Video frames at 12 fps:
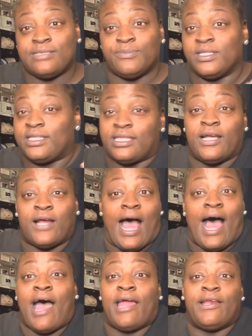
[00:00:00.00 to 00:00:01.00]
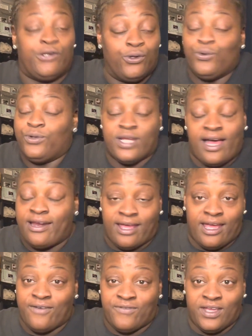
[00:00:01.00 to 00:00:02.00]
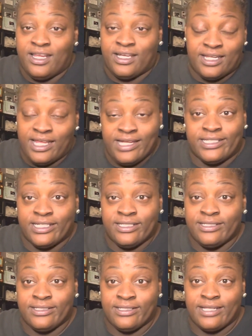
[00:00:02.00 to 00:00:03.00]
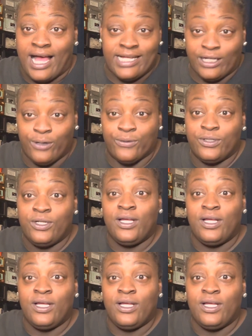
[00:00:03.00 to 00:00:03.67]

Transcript: But there, I do not have any connection. I don't.